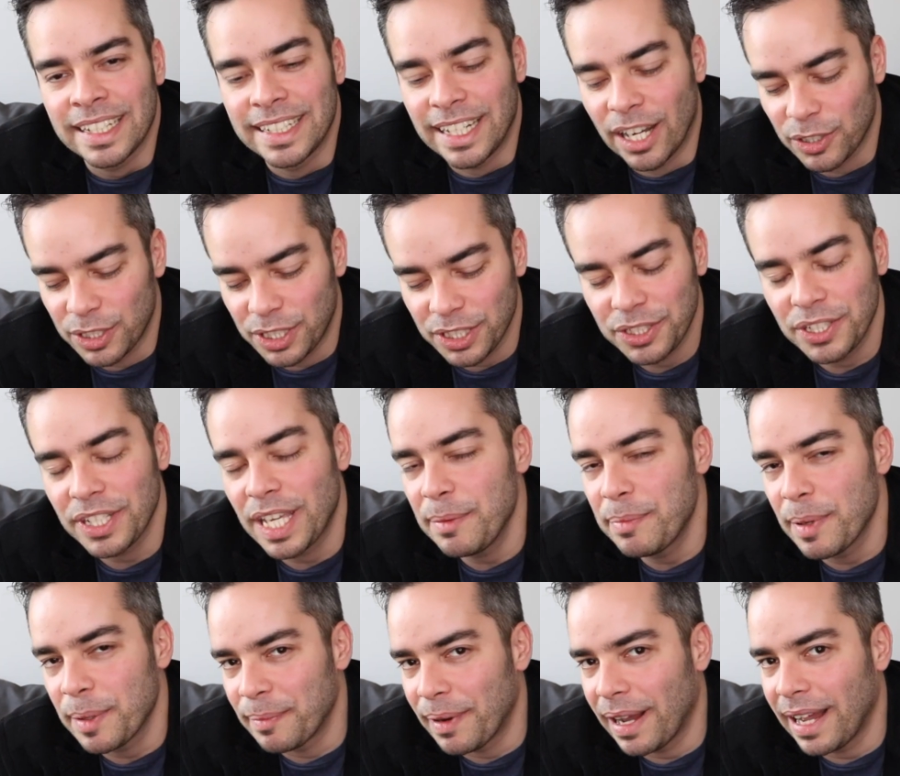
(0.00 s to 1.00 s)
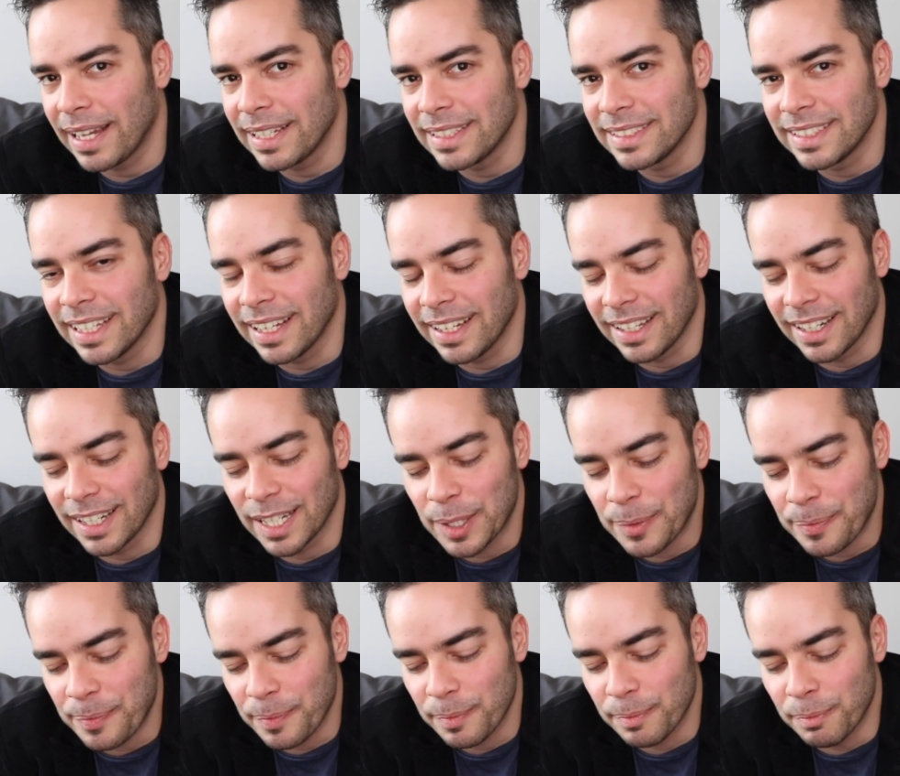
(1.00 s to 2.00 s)
Now, just to keep in mind that
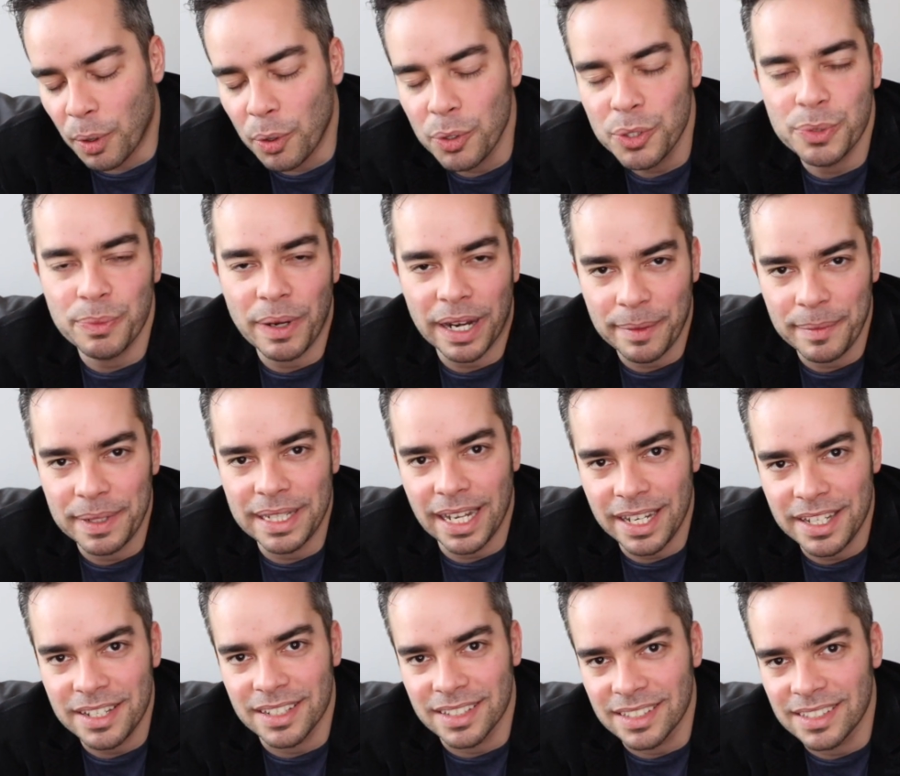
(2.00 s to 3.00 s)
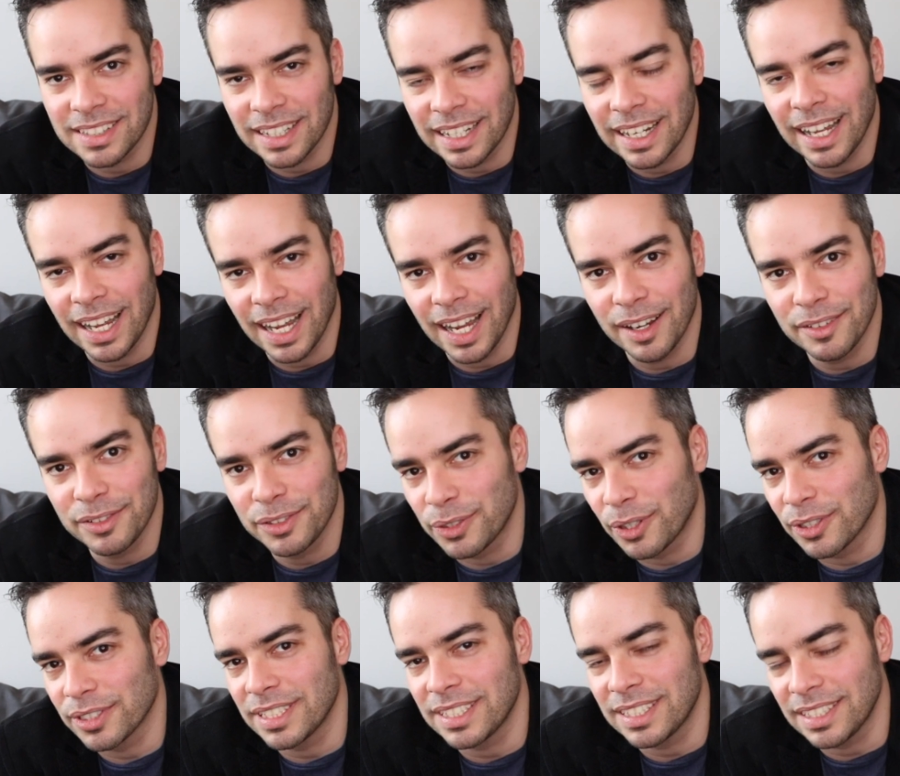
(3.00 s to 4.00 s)
um, most recommendations that I have
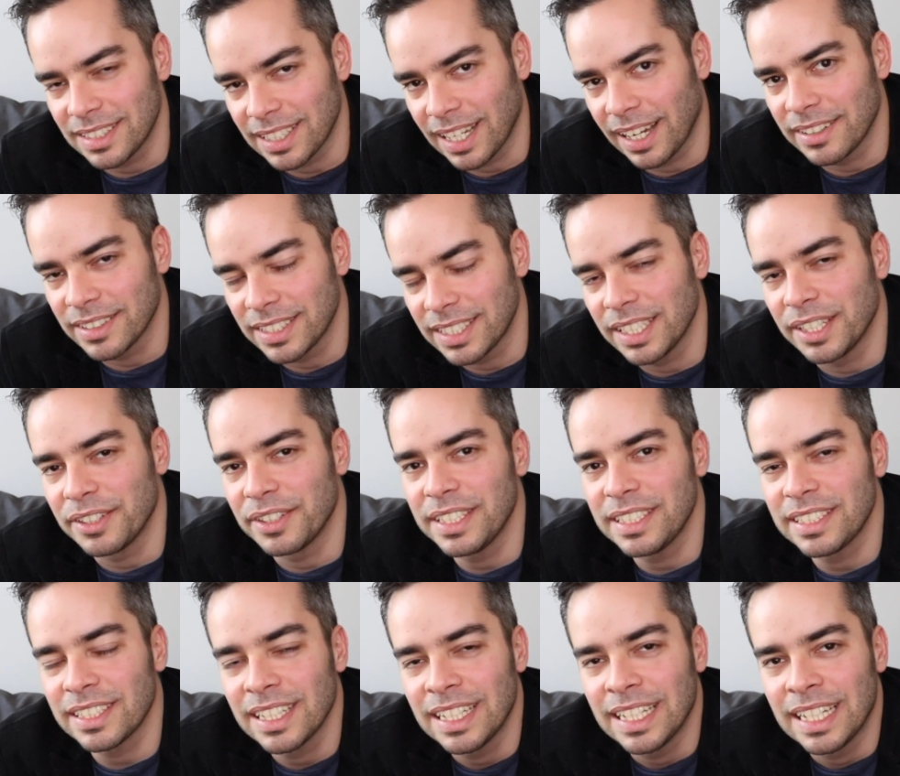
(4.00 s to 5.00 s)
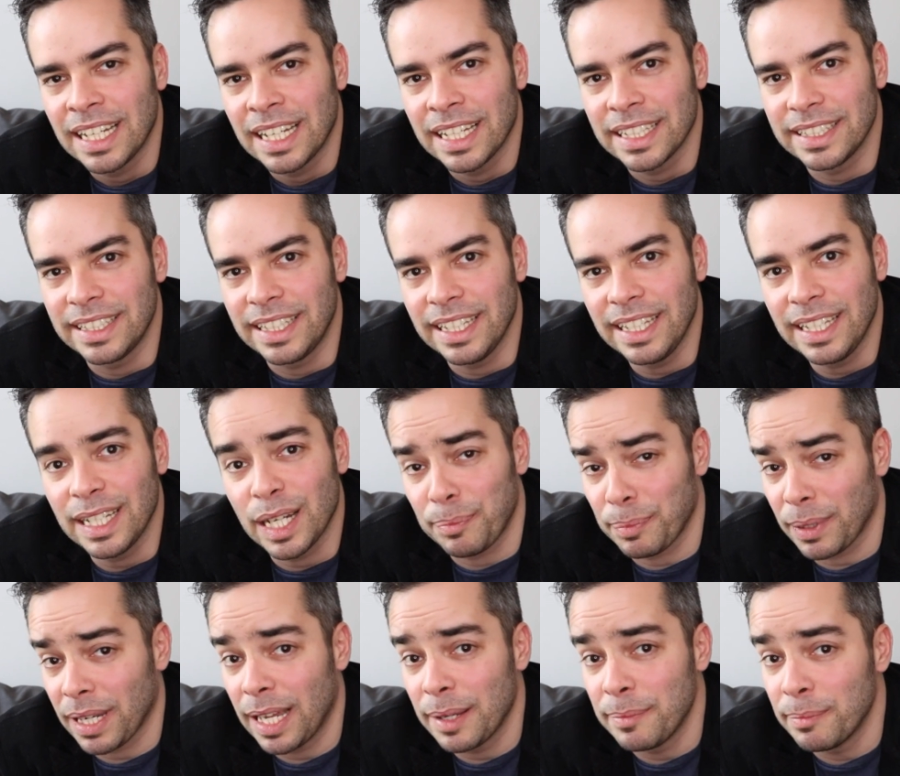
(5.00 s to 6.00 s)
throughout this entire series, they
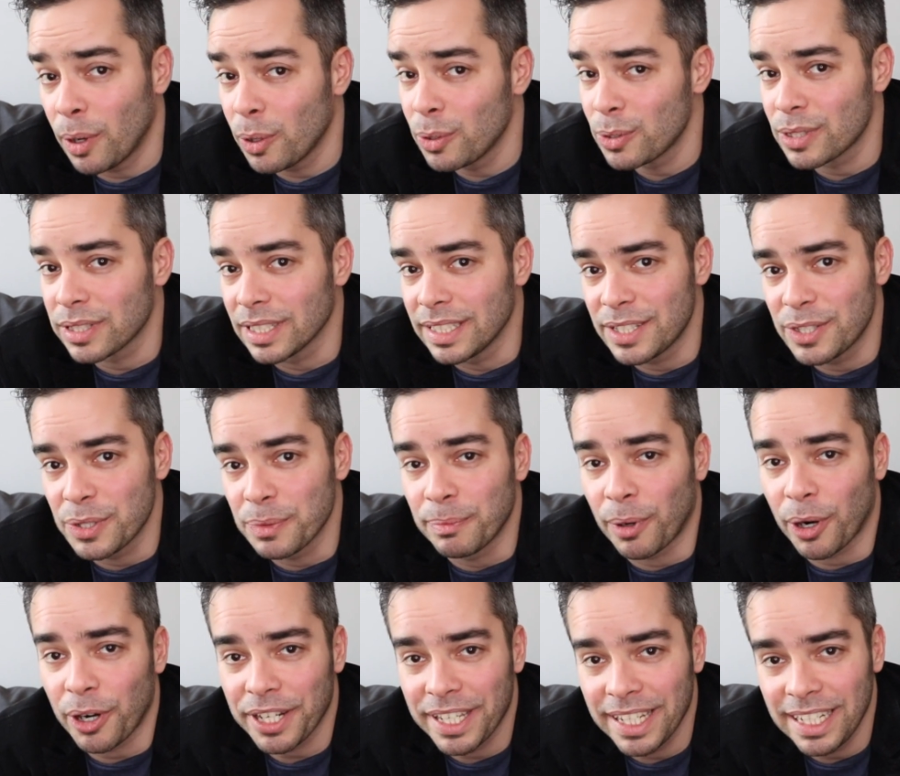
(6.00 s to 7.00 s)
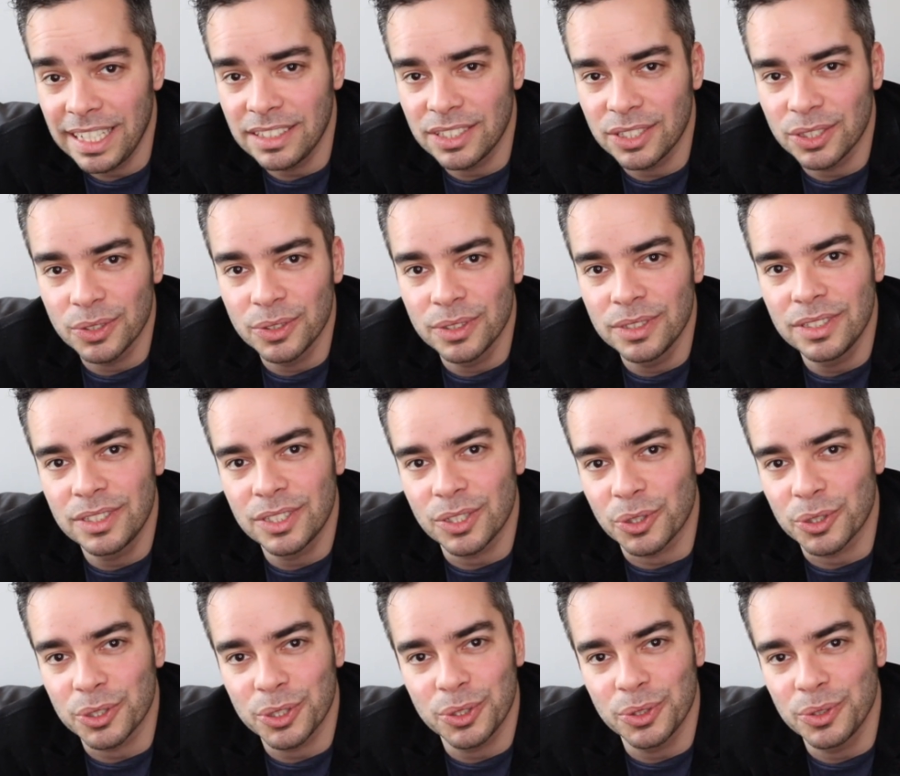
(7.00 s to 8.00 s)
apply mostly to marketing students
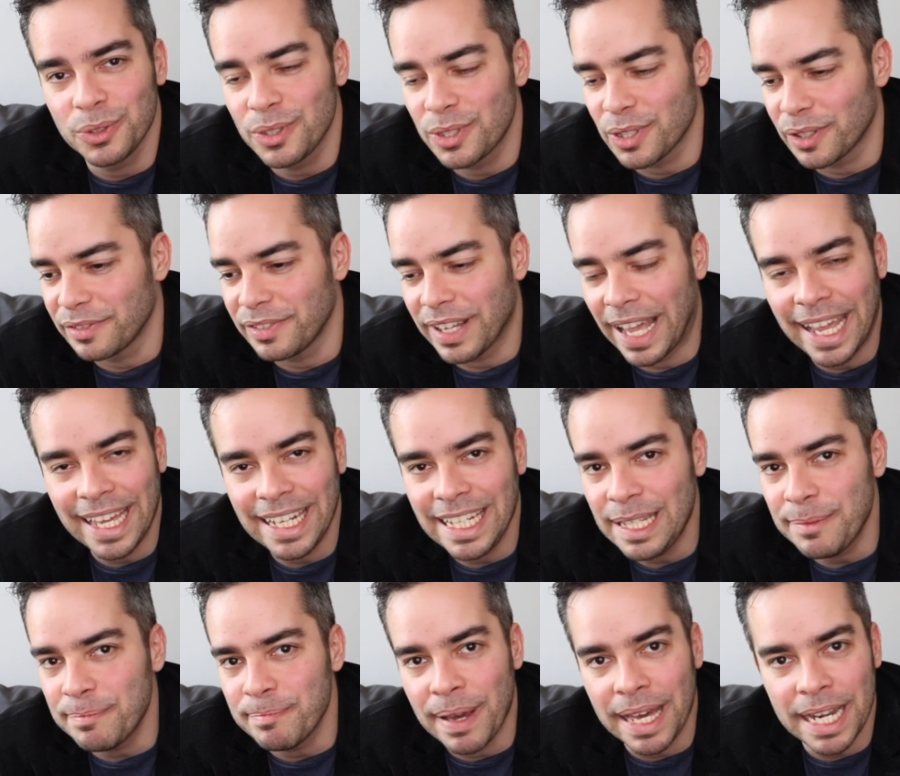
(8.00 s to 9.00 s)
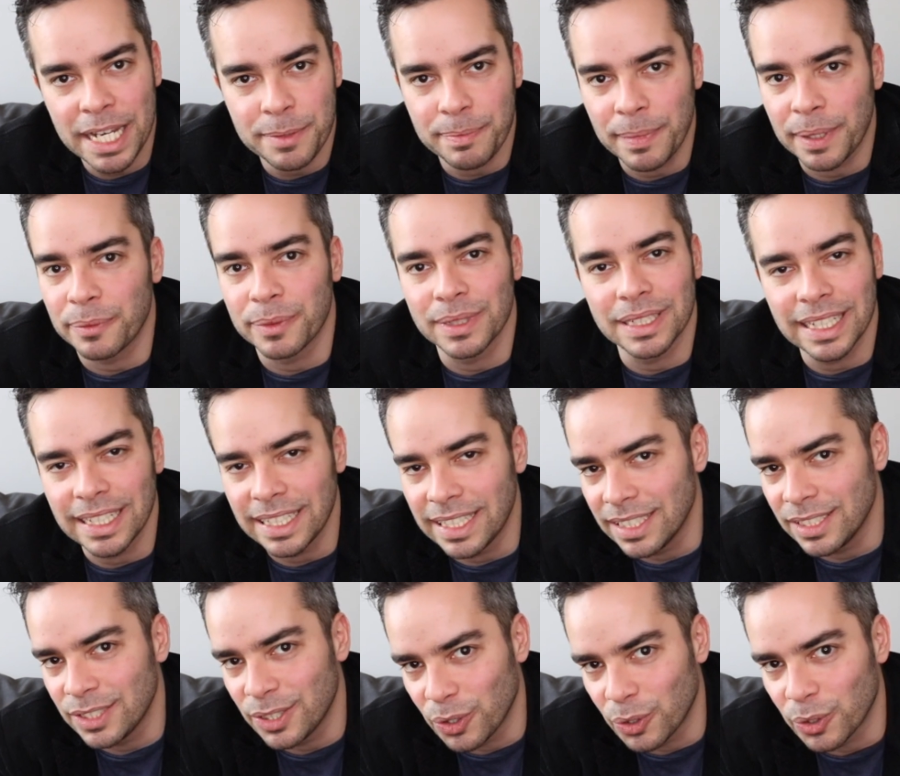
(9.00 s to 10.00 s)
or students of any
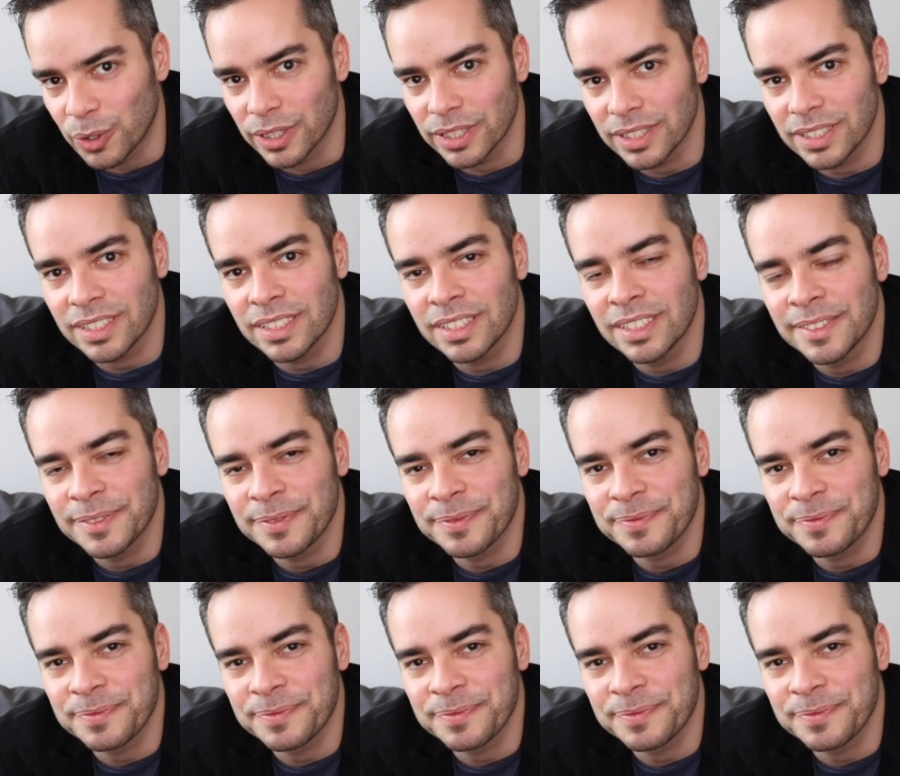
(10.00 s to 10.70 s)
management-related course.